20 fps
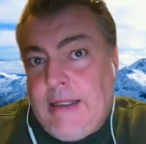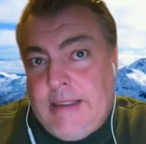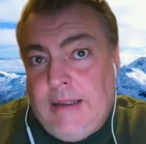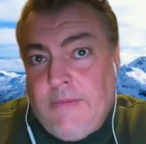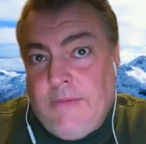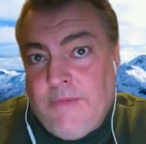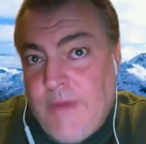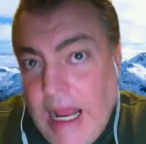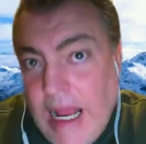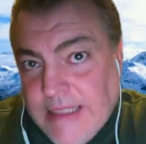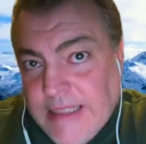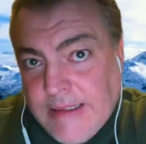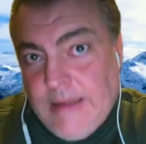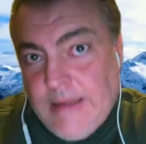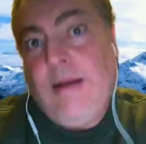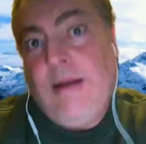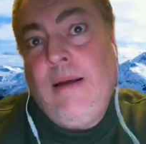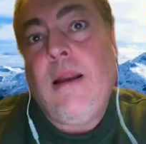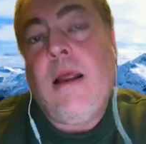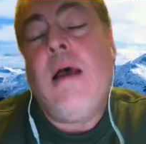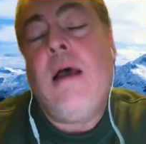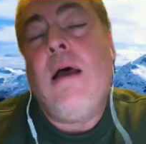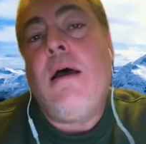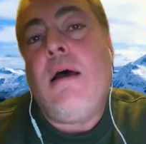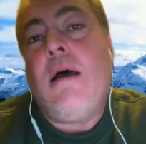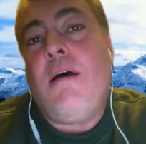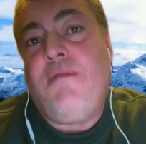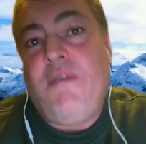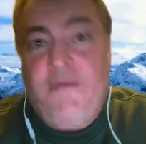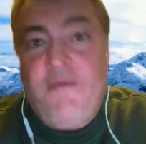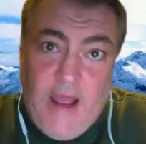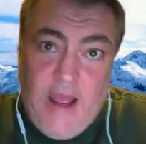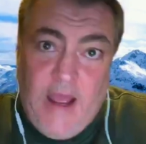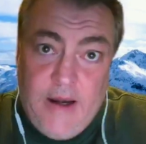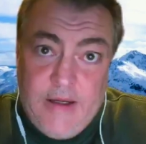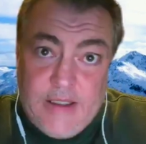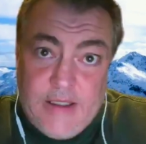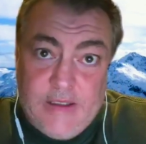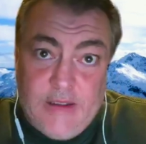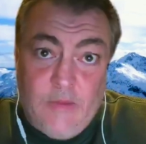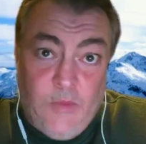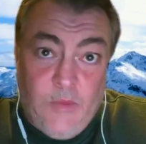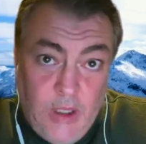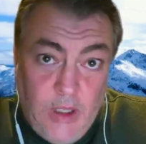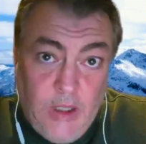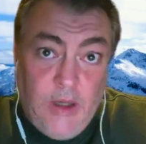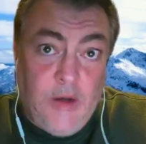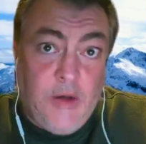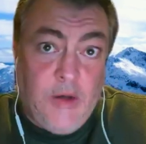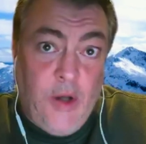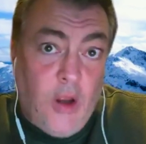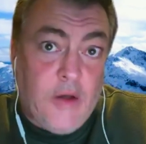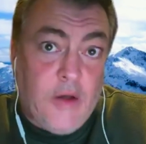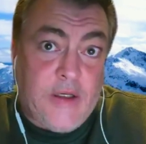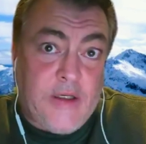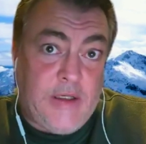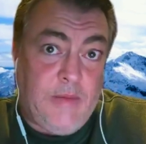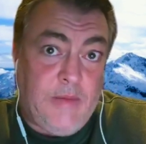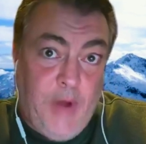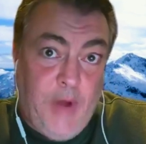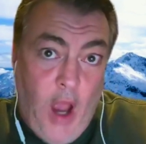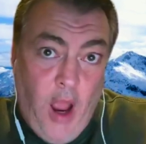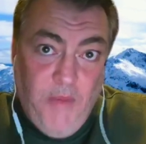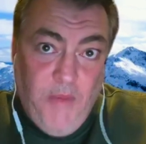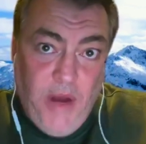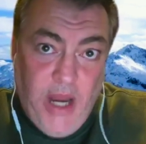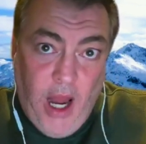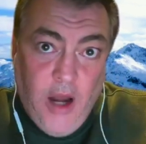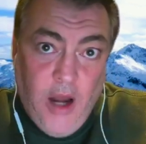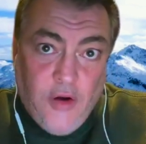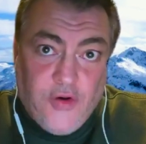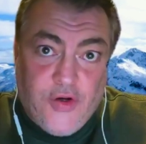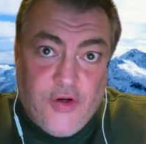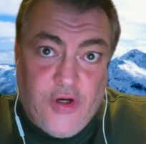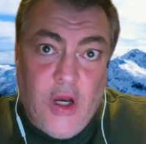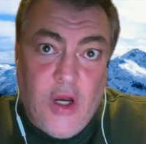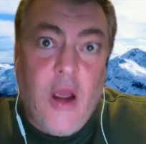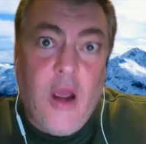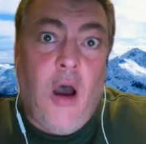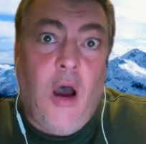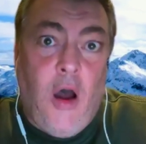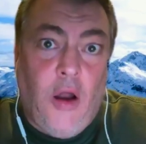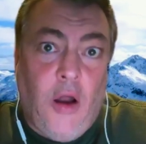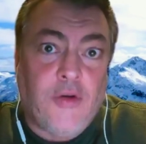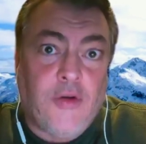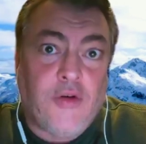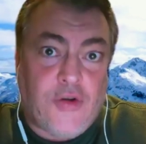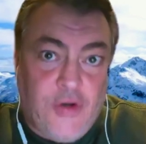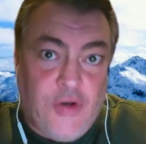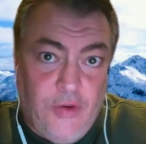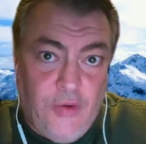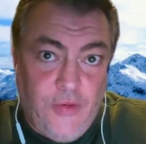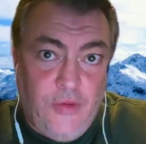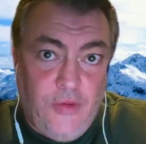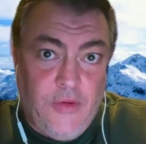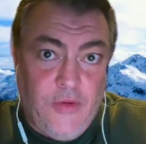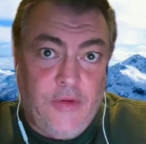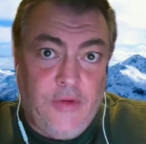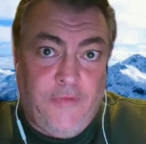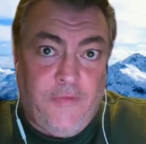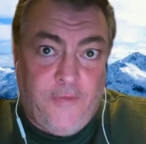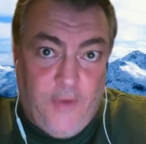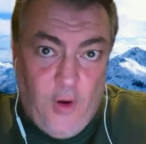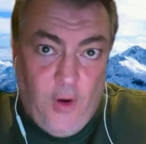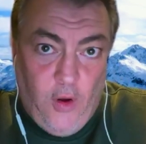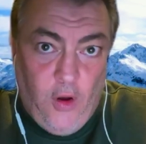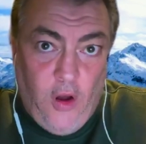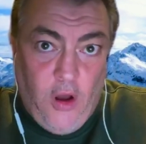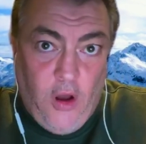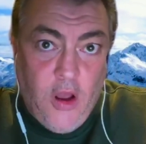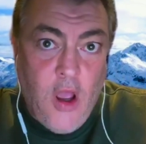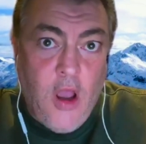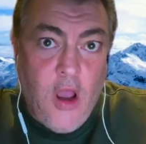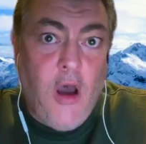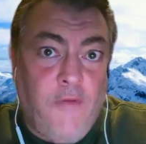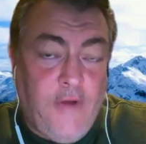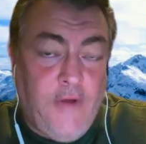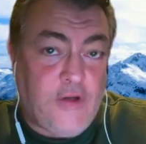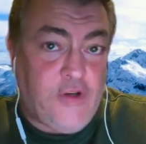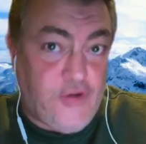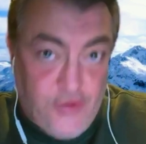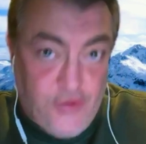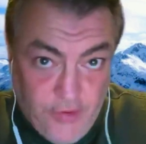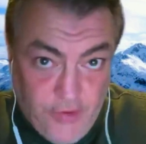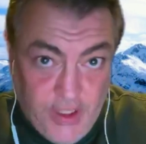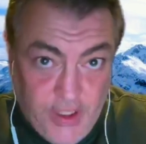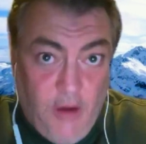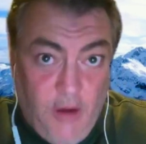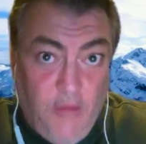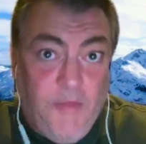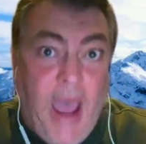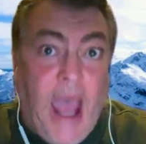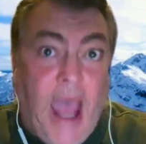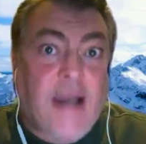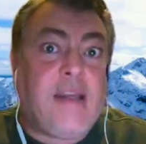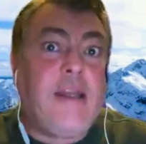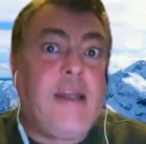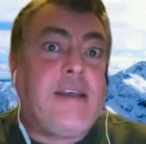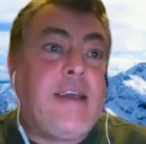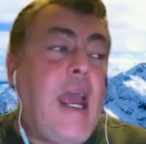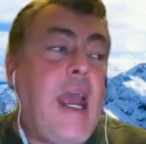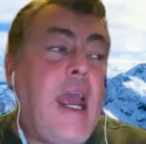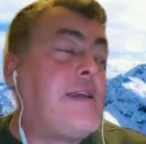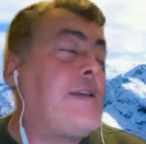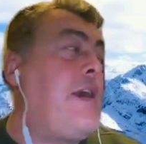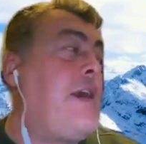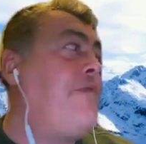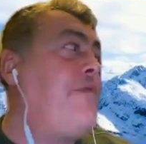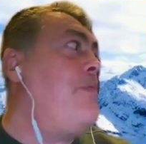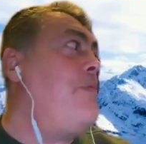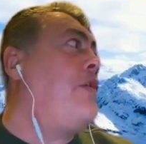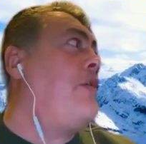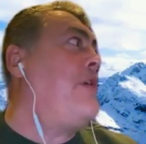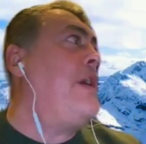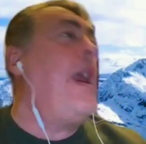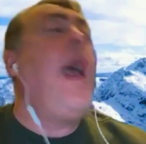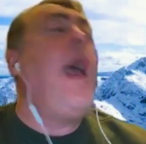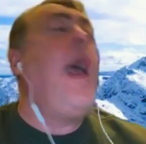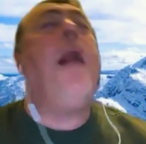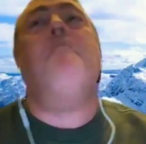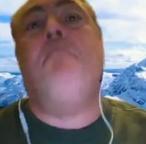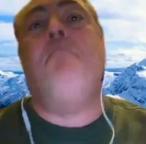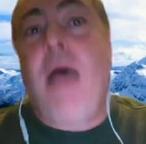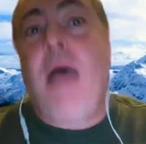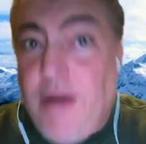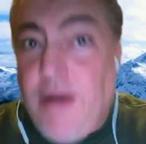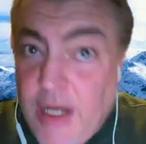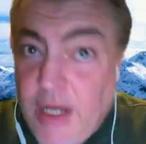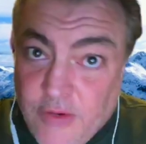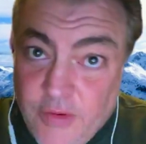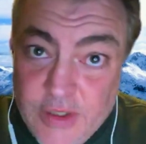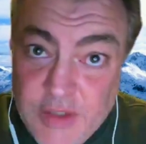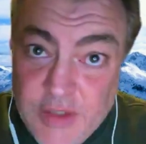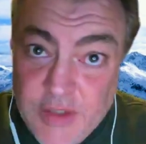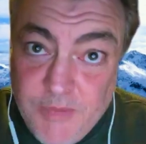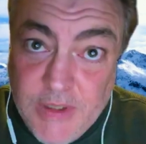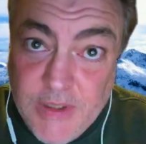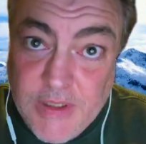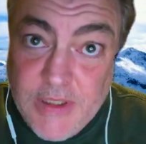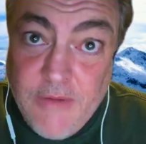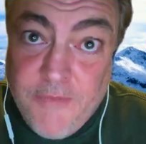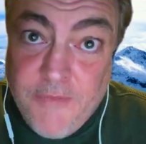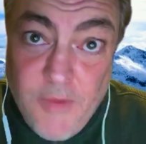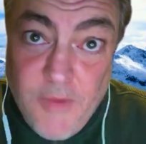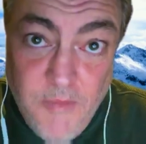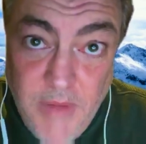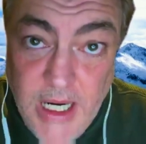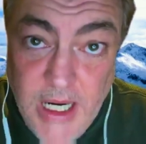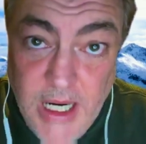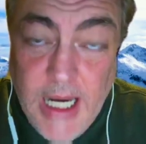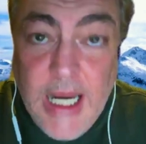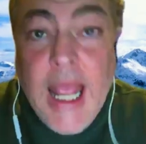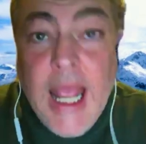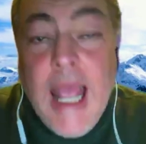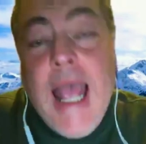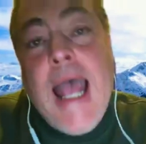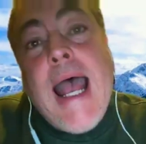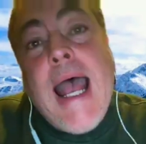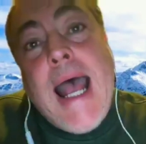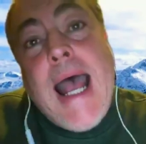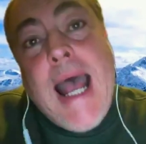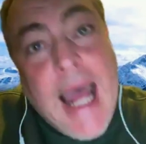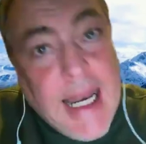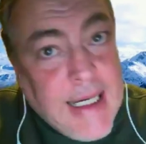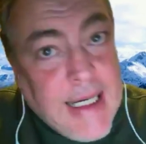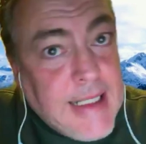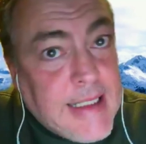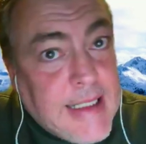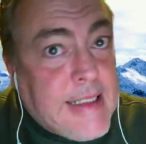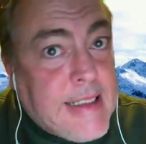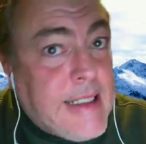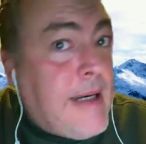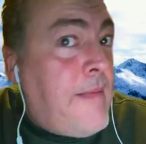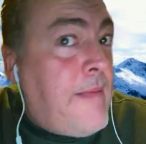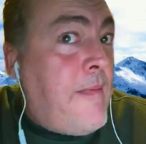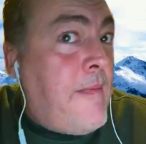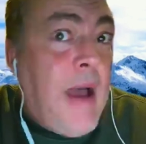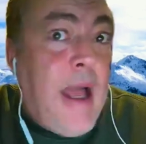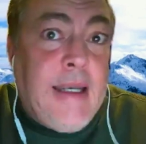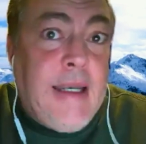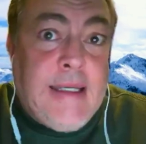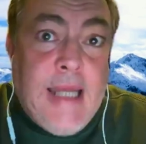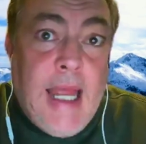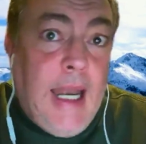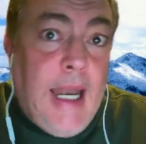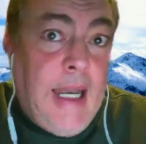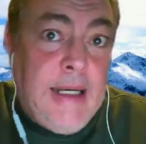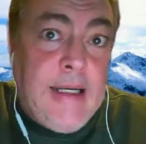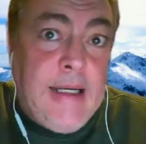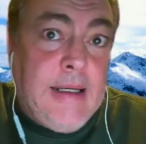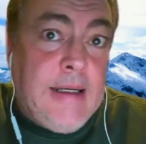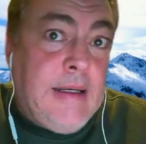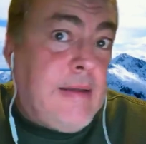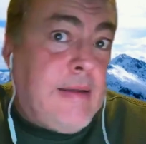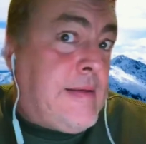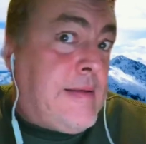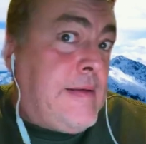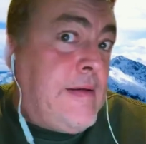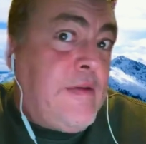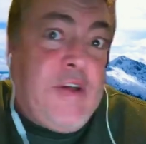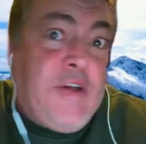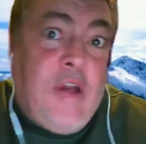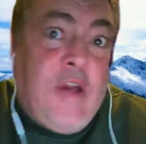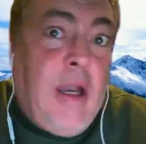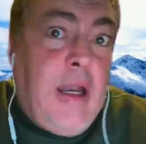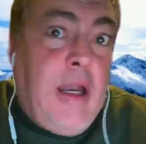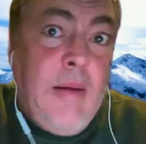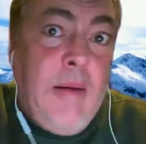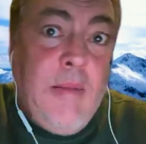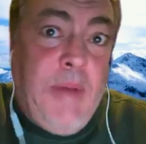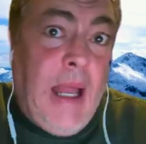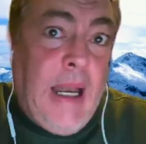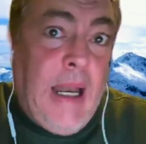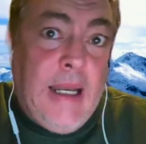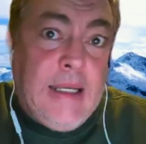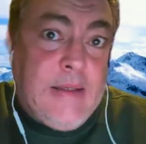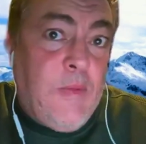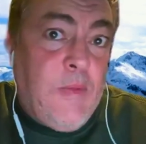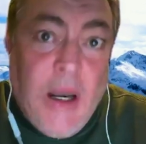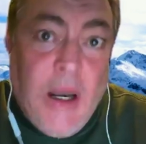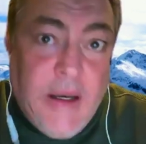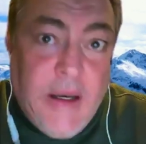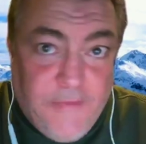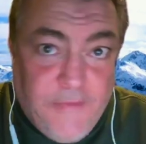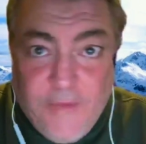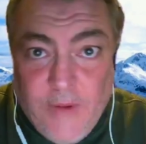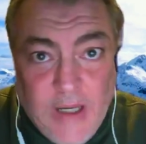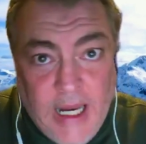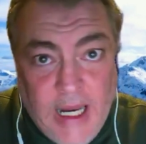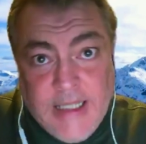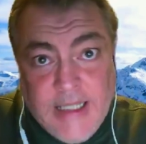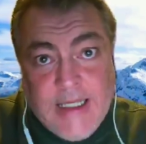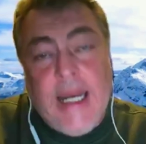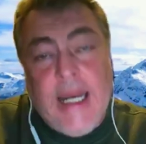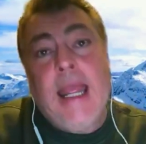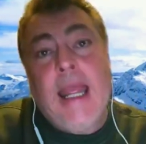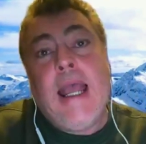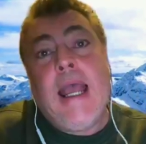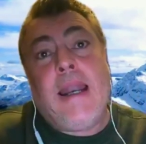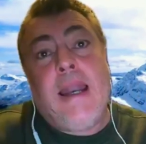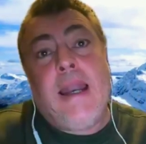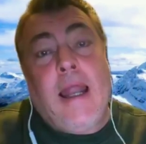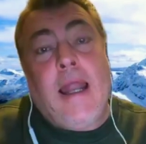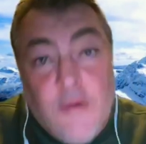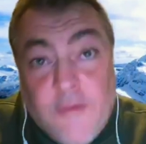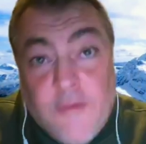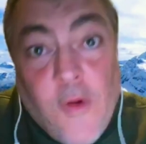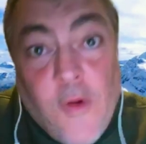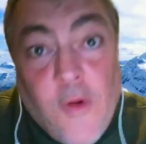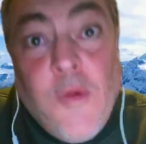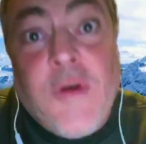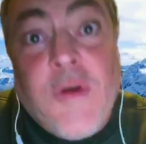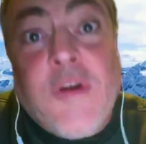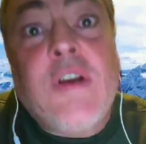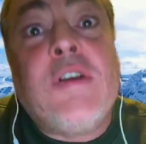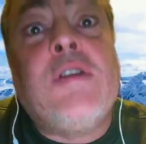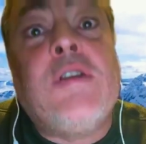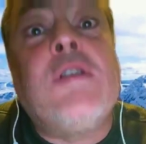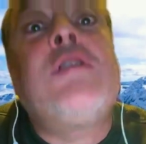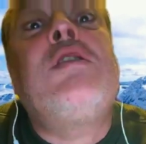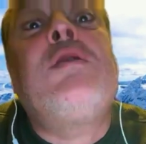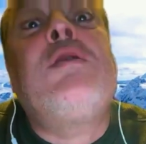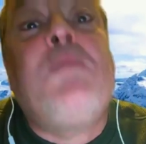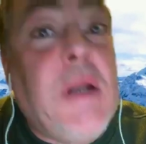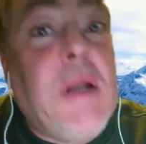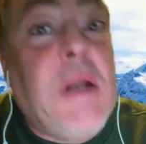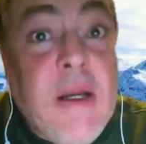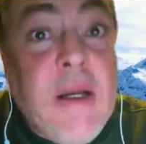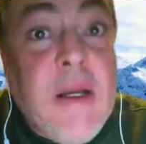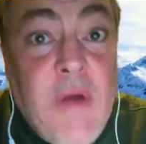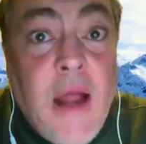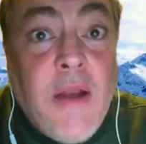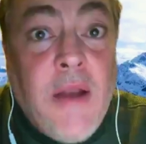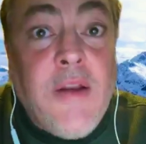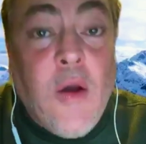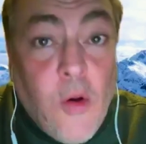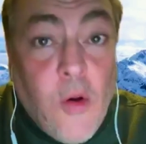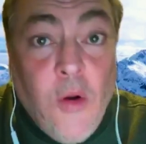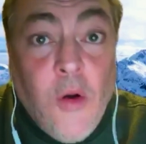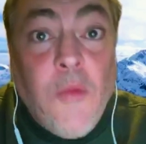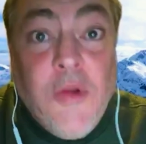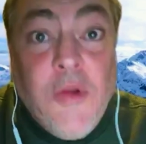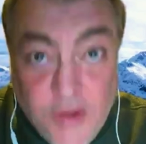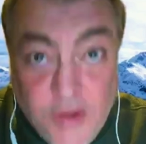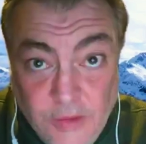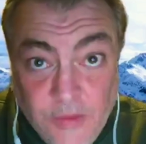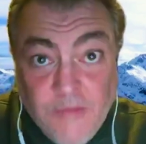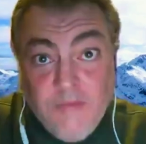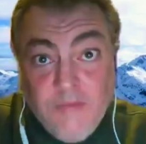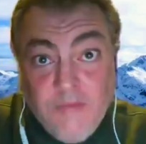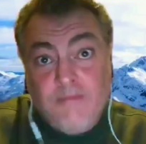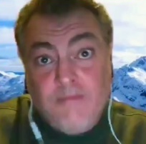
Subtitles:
little rascal of a virus will not permeate onto the floor of a studio. Back to the text, everybody. Merry Christmas from me and my darling Shirley Ballas, wonderful lady, and I look forward to spinning round the hall with you.